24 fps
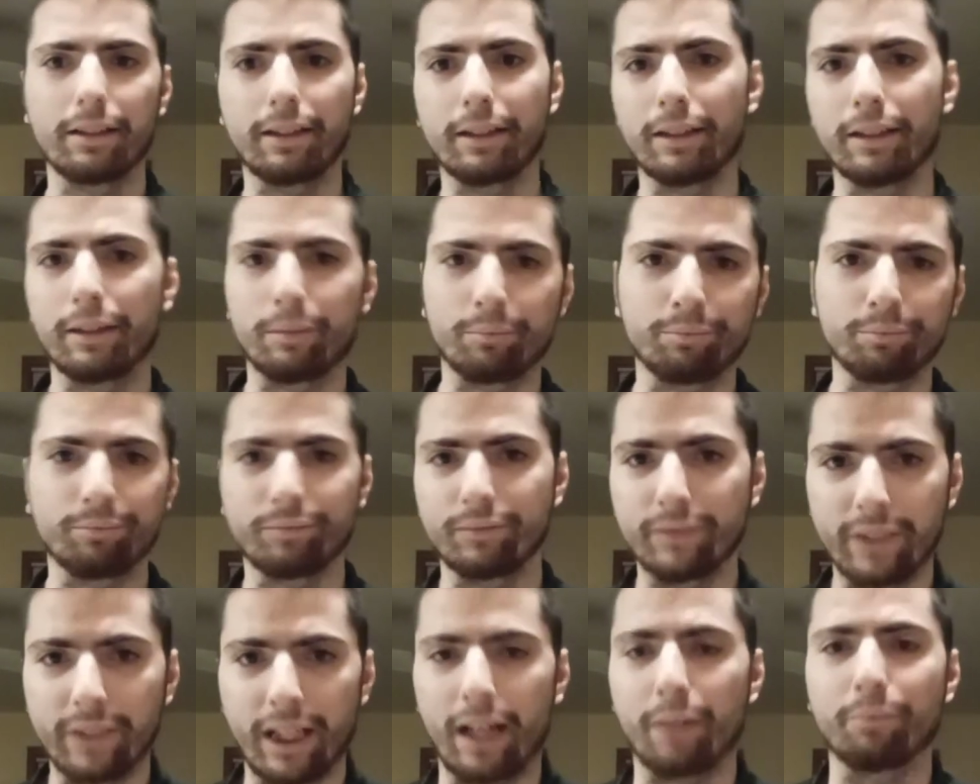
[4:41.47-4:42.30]
Um,
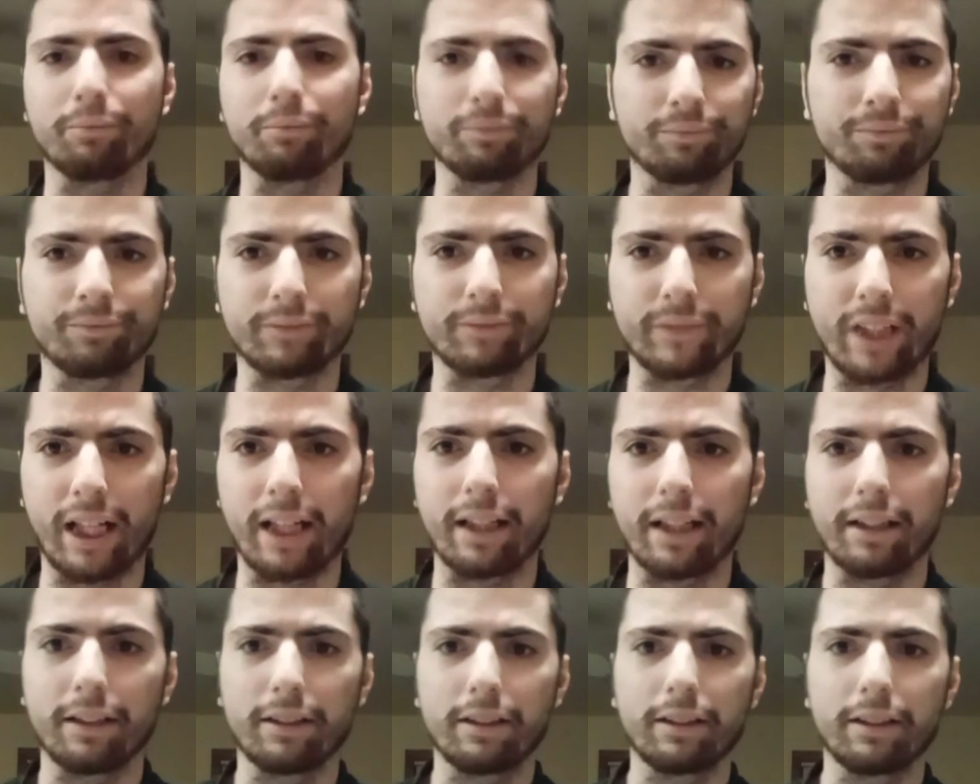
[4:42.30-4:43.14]
yeah, mm,
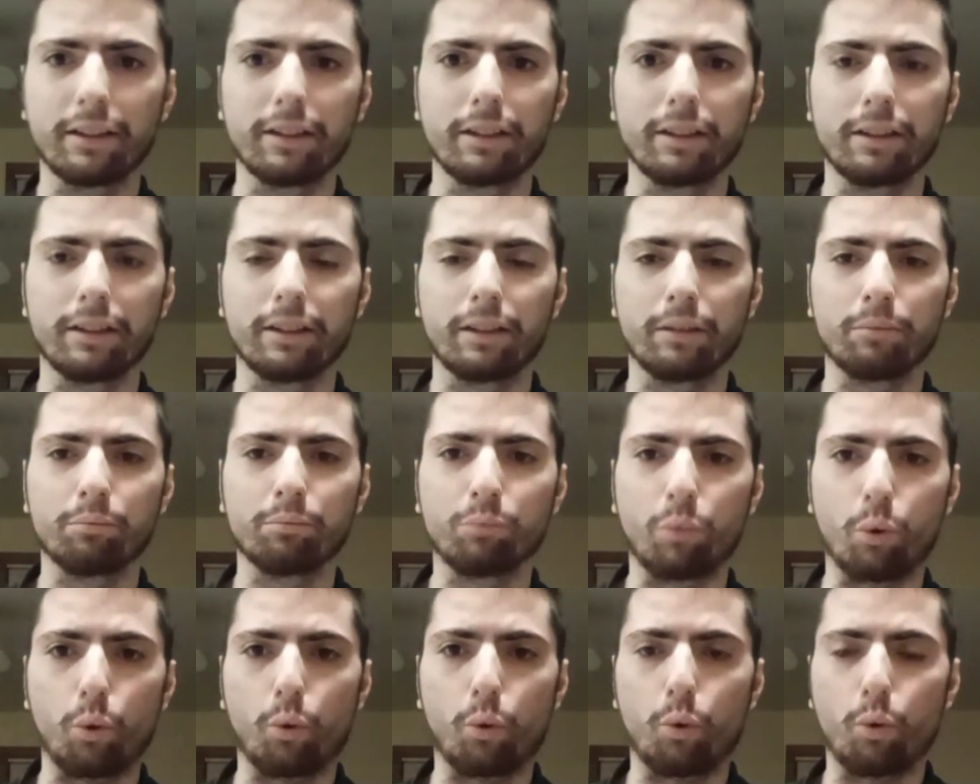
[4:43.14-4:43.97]
okay.
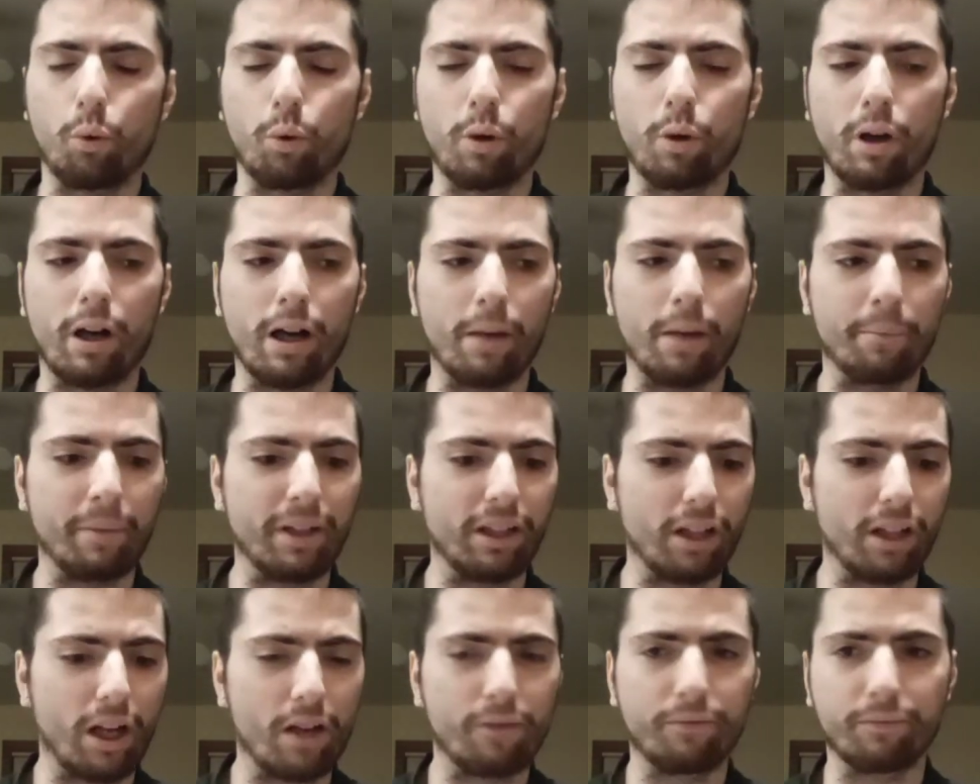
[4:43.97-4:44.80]
More,
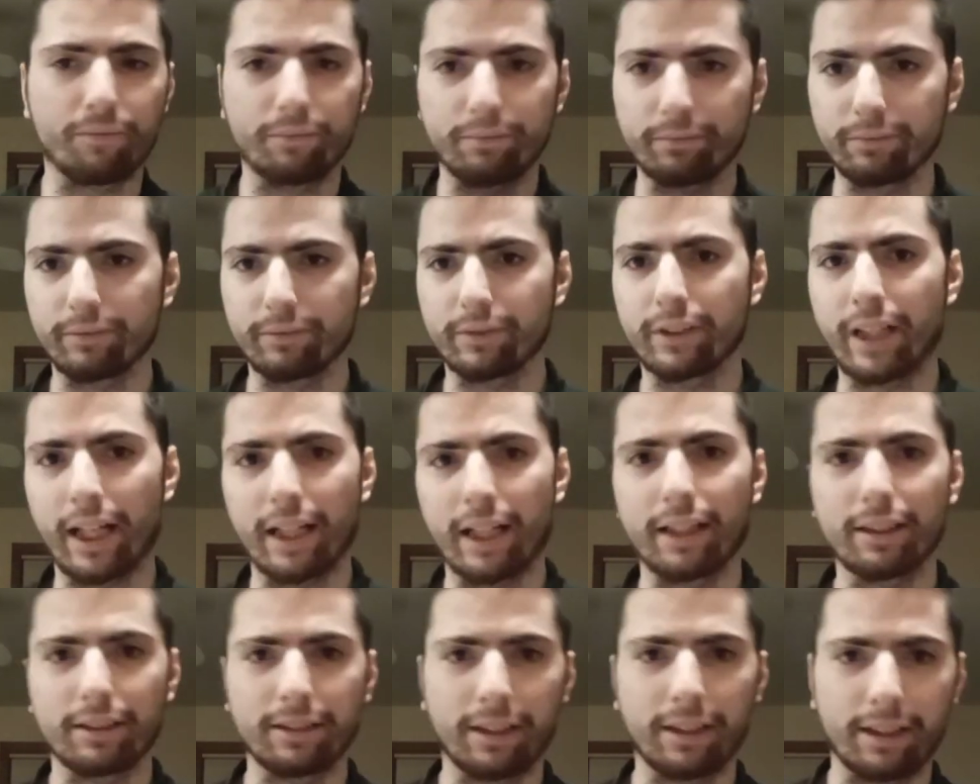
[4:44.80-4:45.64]
amigo. Okay,